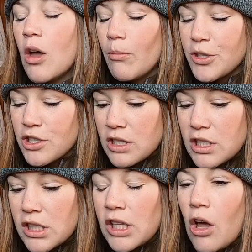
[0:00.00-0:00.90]
but just
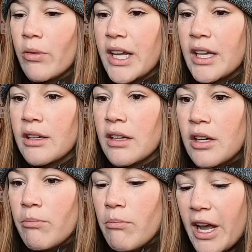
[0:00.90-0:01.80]
slowing
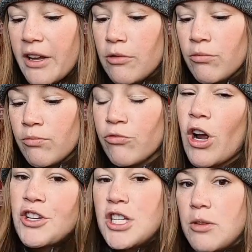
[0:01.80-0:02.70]
my
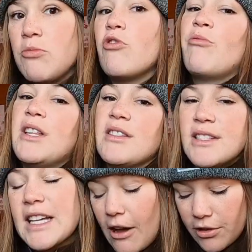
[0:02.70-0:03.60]
rushy movements
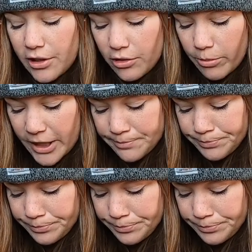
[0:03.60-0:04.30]
down a little bit.